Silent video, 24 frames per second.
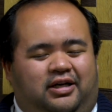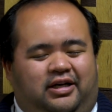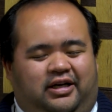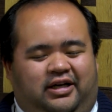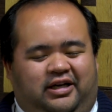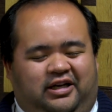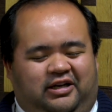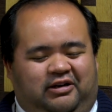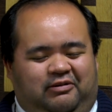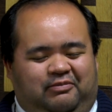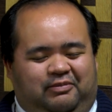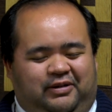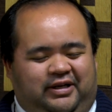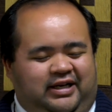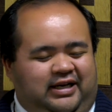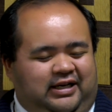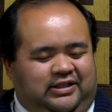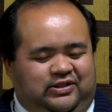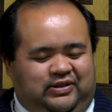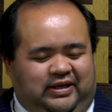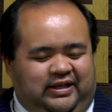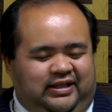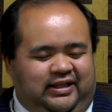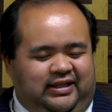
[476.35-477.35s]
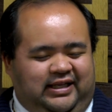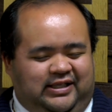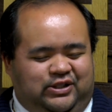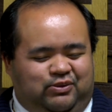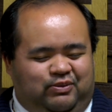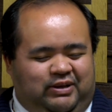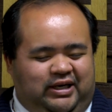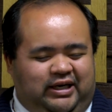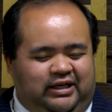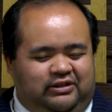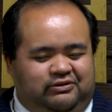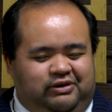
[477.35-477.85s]
But yeah, so I think that's
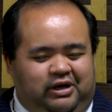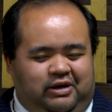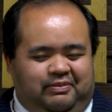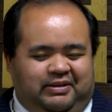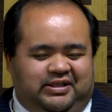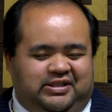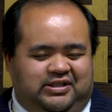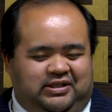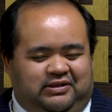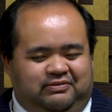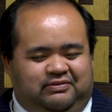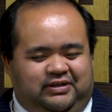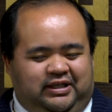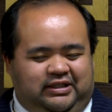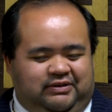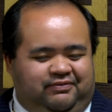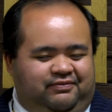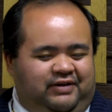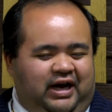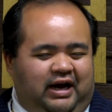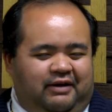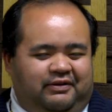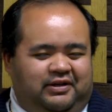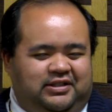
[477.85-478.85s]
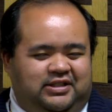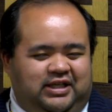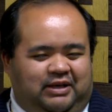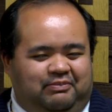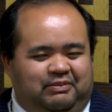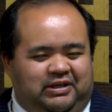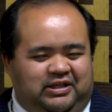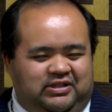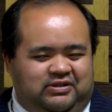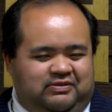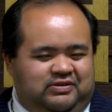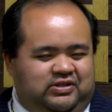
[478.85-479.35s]
why I allow myself like 5 to 10
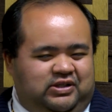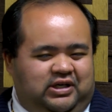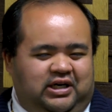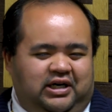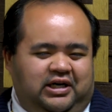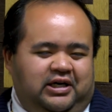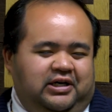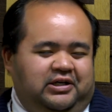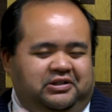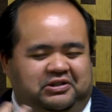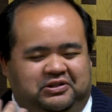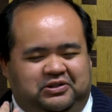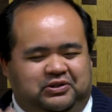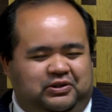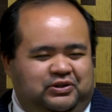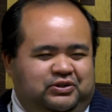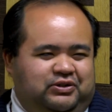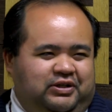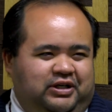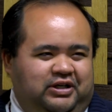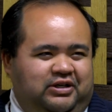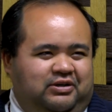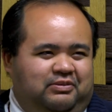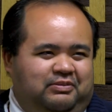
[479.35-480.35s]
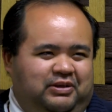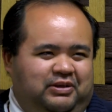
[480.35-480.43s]
minutes of just unadulterated